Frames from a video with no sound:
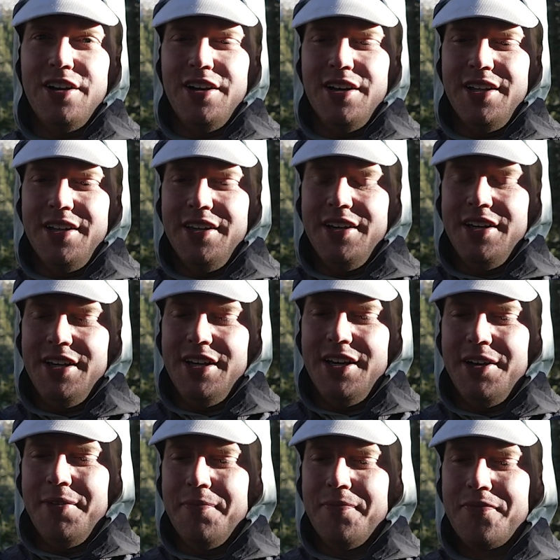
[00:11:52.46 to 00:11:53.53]
on
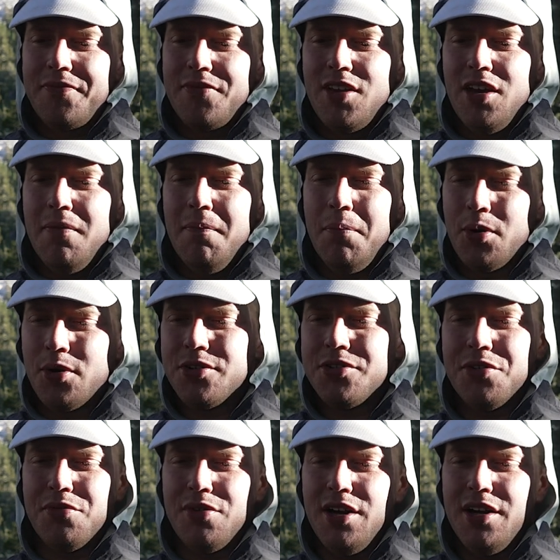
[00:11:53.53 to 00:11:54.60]
Born
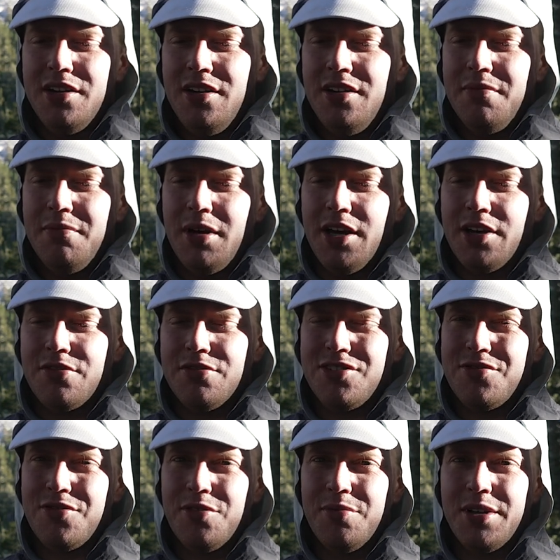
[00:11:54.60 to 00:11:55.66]
to Run by
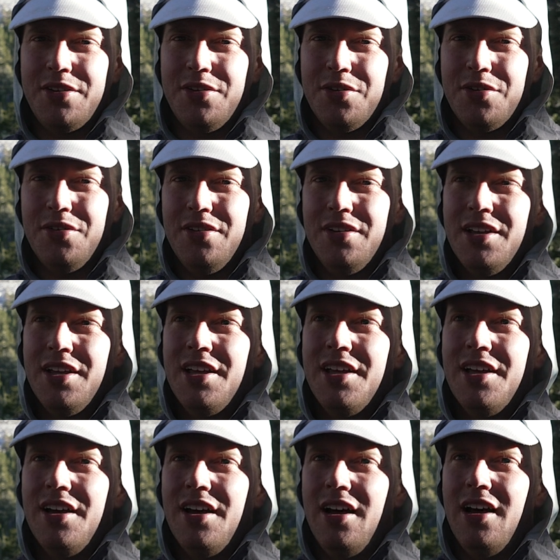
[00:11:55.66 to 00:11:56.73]
Christopher McDougall.
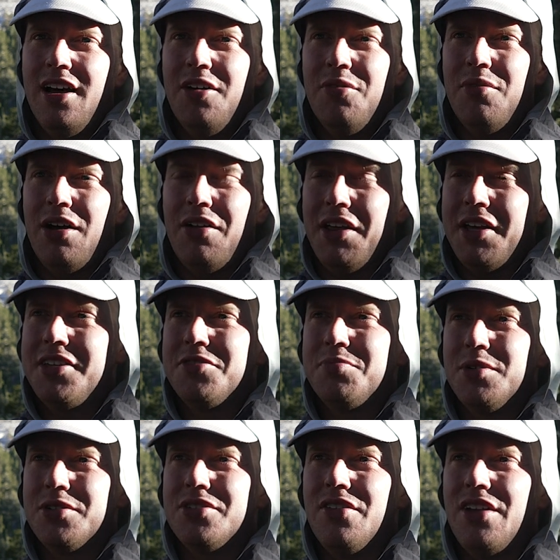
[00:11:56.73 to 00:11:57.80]
I like his
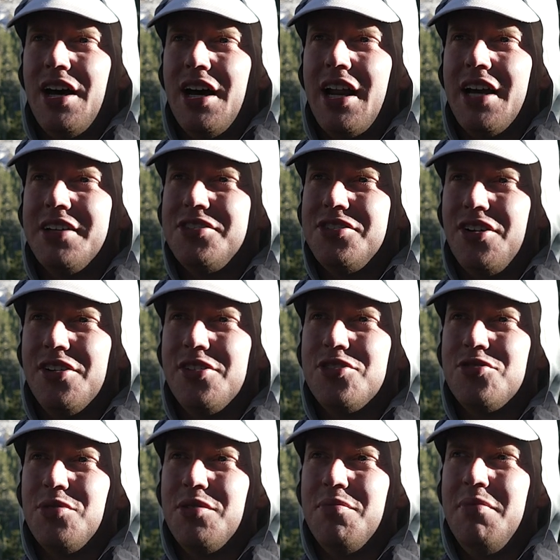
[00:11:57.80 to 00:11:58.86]
books a lot. I started
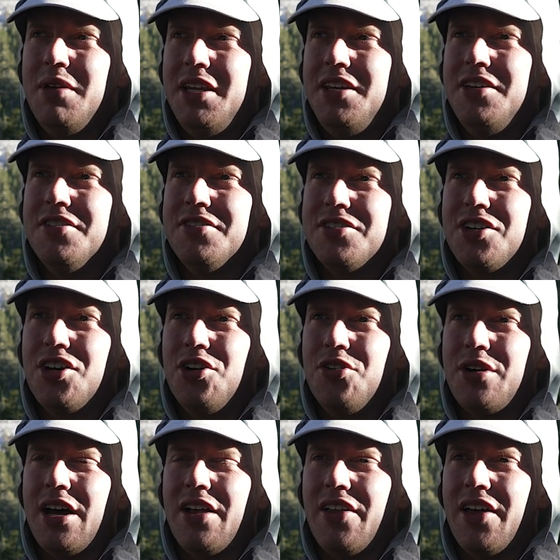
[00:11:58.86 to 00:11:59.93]
this one many years ago,
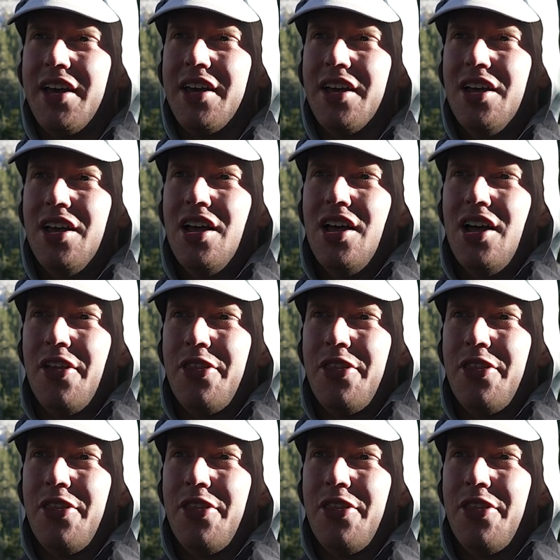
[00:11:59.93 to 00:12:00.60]
got like a